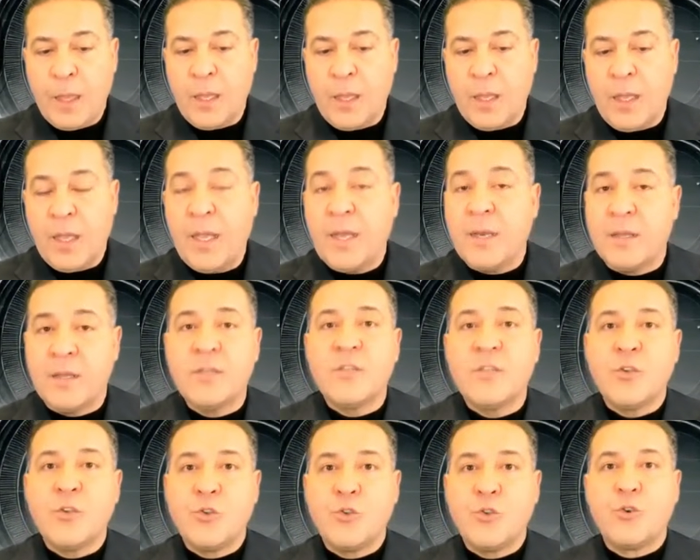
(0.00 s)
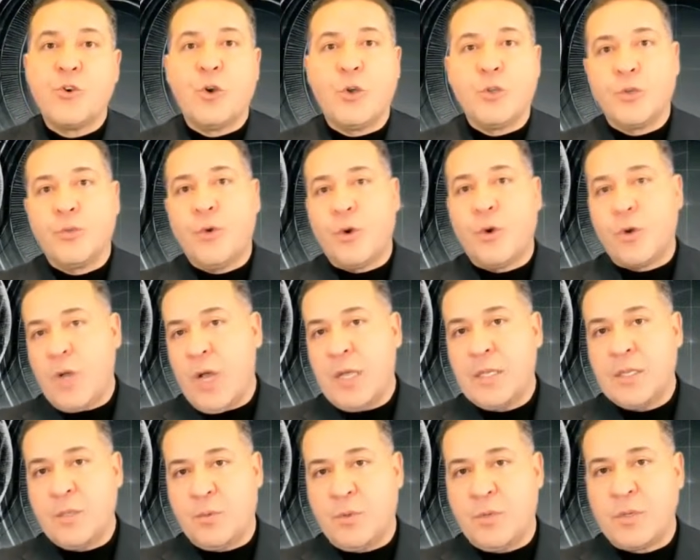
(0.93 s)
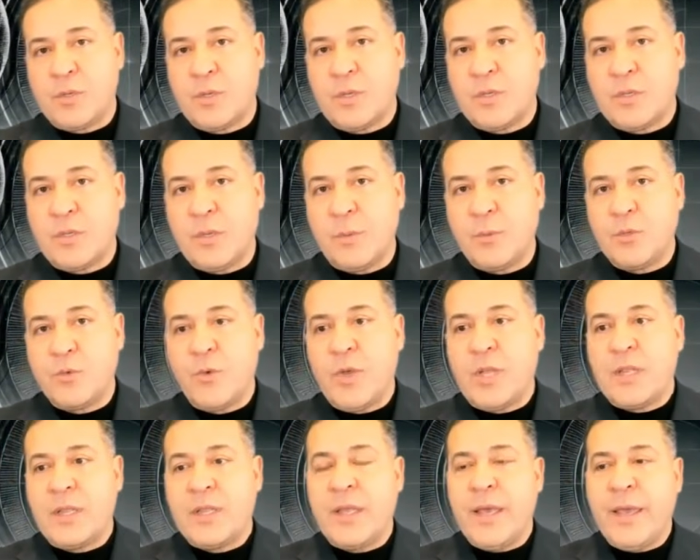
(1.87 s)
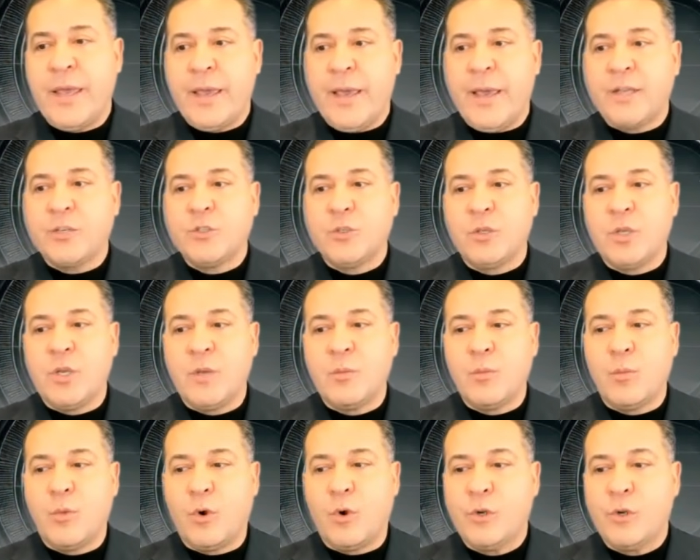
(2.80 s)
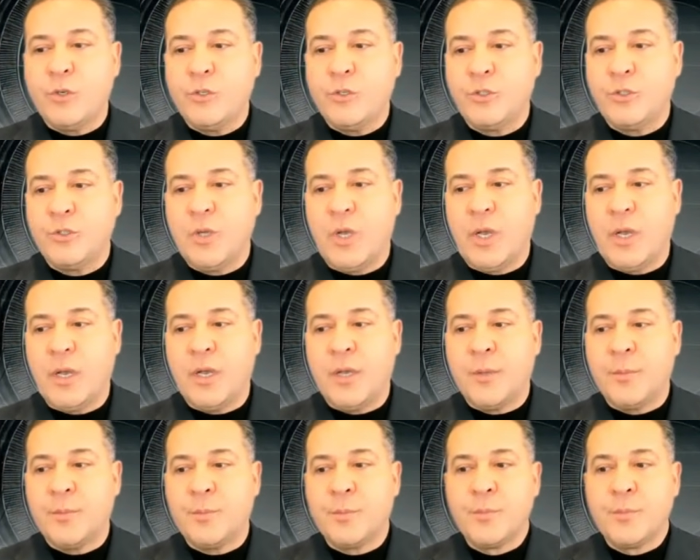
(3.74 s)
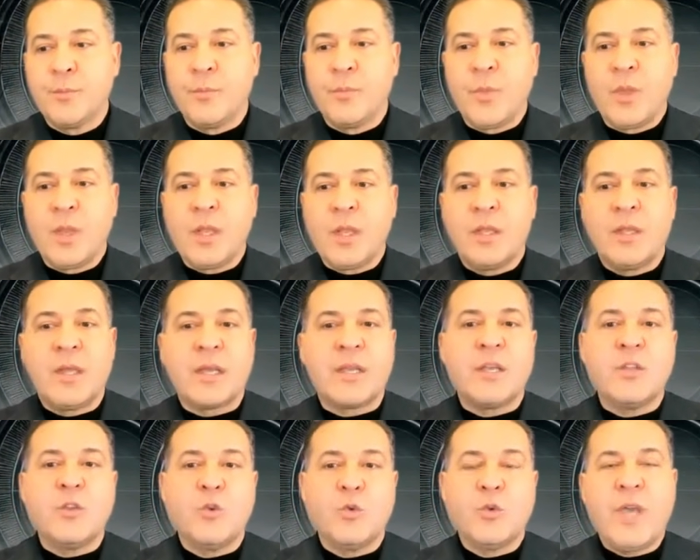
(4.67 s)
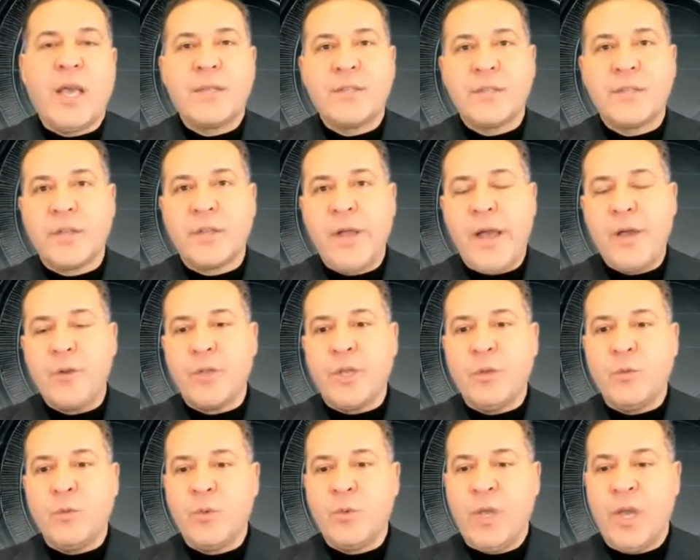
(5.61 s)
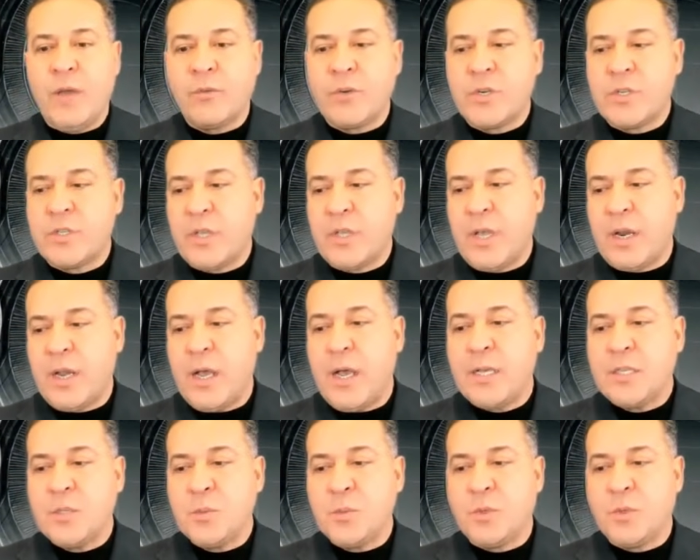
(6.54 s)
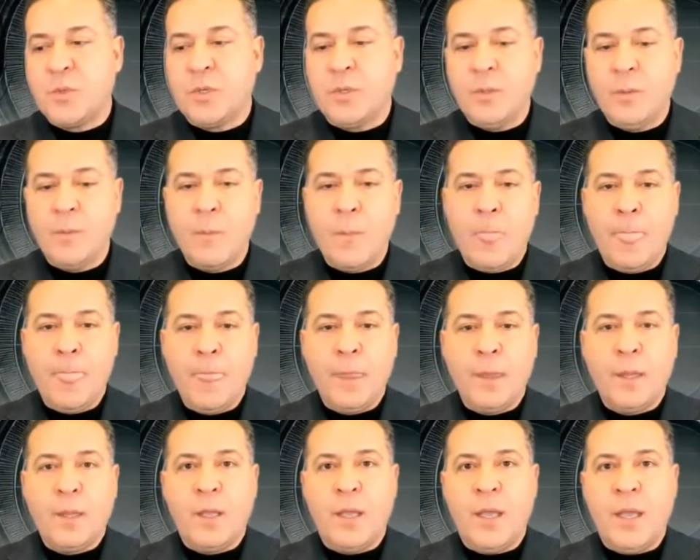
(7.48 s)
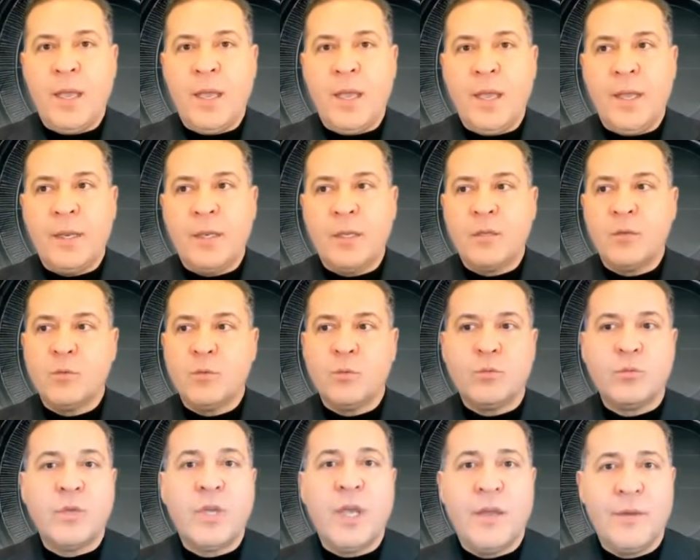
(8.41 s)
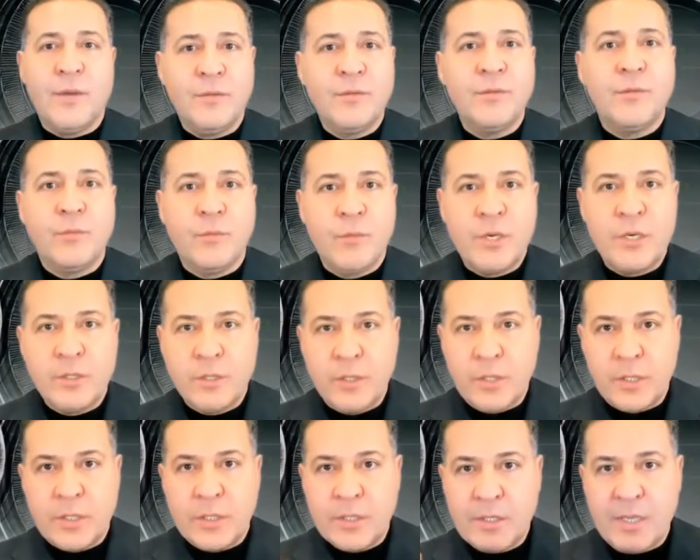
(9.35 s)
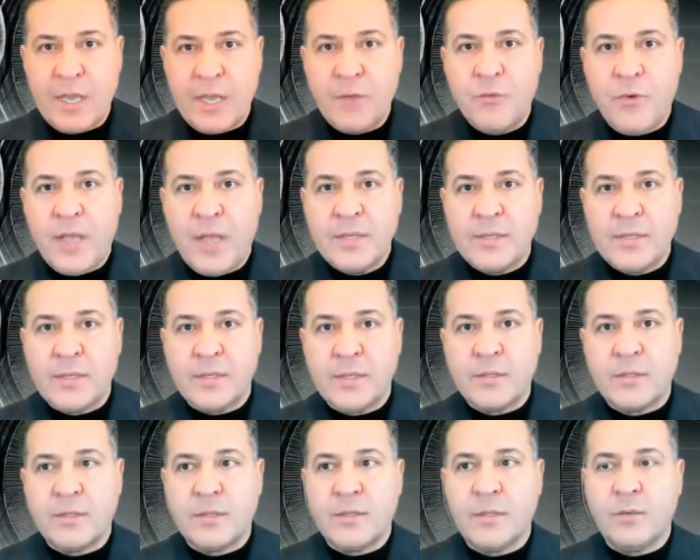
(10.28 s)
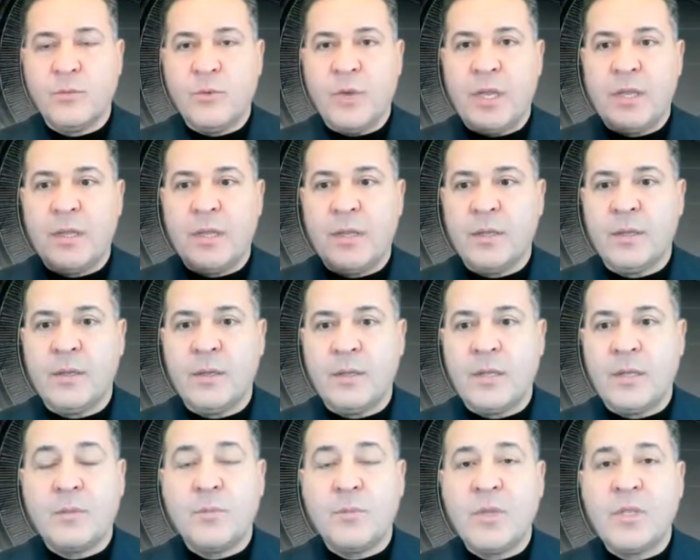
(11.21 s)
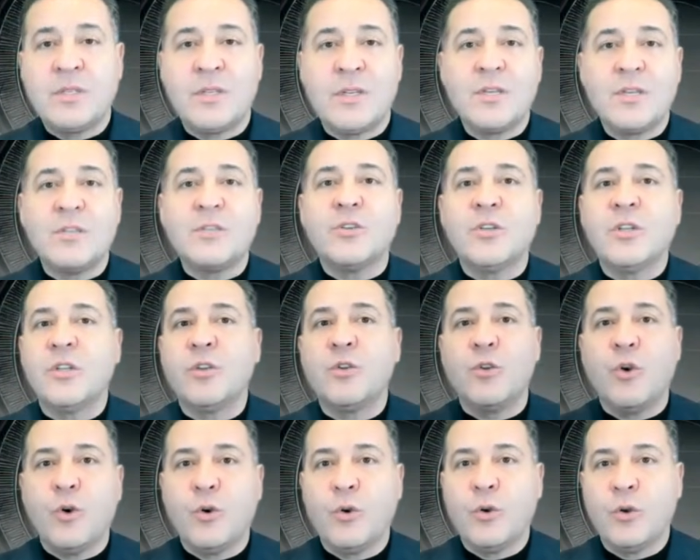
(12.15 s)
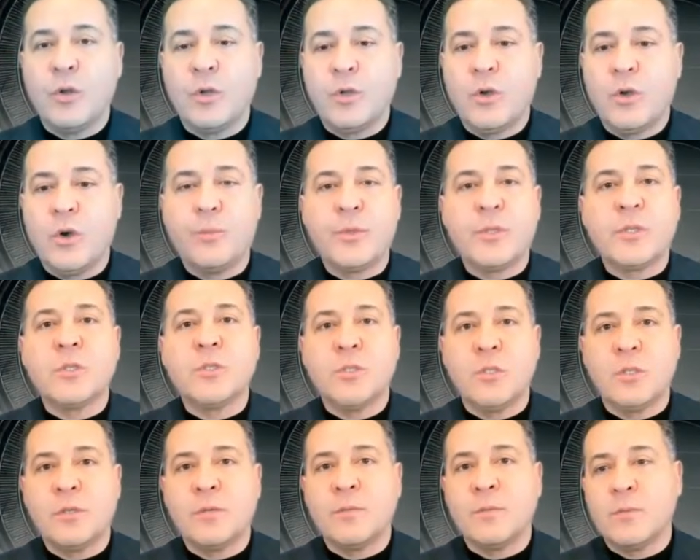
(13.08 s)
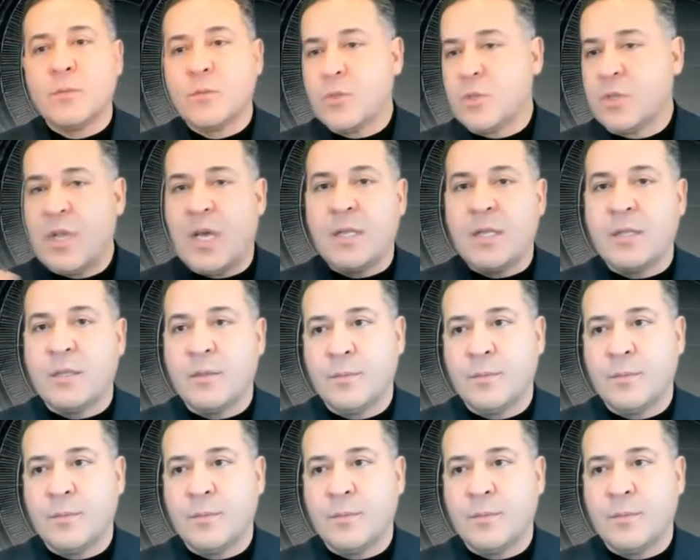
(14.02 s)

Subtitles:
and this is true also for the hospital systems. When they actually merge, like in Newcastle County, we have Christiana Hospital, and we have very little St. Francis. When that means there is really no competition, none.